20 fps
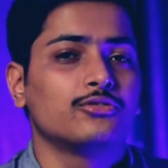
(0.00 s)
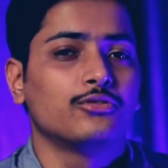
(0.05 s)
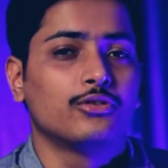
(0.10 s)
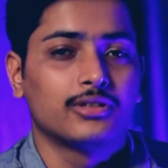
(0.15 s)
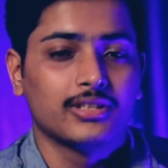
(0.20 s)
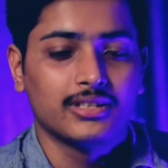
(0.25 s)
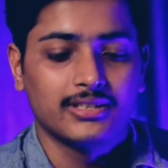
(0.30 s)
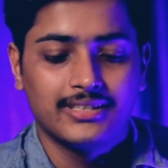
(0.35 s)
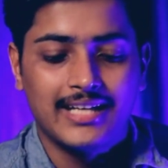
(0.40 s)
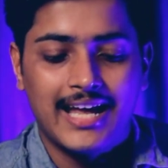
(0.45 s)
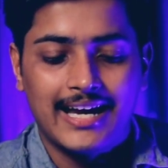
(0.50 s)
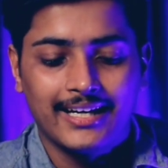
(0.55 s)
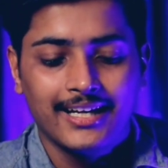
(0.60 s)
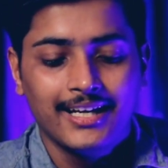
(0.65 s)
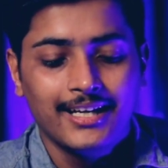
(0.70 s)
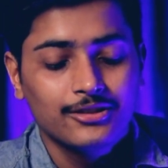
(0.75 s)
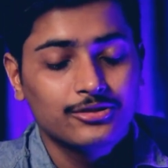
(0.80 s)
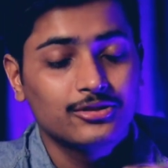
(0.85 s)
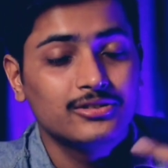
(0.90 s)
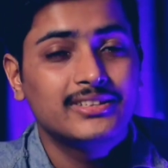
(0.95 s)
notice that.
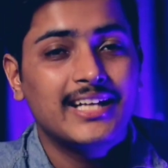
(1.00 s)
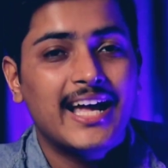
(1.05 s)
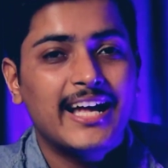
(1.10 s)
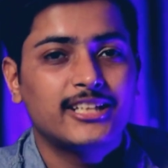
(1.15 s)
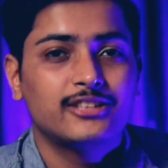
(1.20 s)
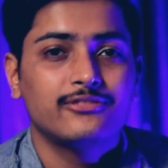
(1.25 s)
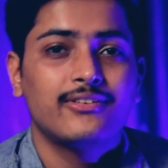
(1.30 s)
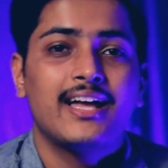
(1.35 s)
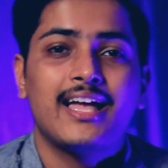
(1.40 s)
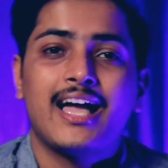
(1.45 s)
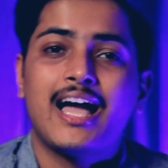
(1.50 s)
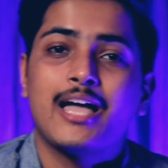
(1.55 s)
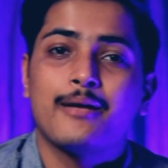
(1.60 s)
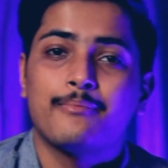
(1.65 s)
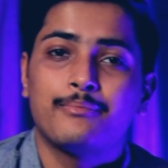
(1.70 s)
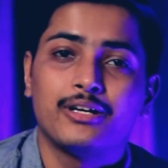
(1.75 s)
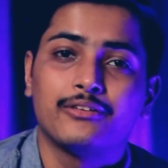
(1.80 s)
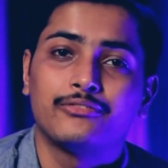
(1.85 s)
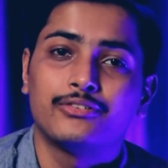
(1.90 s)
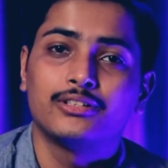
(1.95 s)
So that's why I
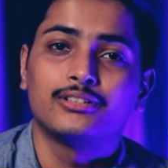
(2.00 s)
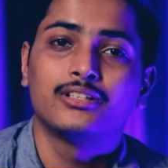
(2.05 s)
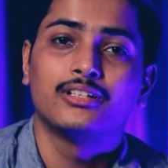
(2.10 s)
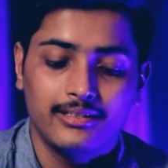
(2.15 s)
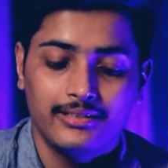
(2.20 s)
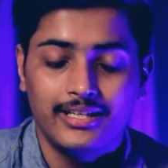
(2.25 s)
prefer the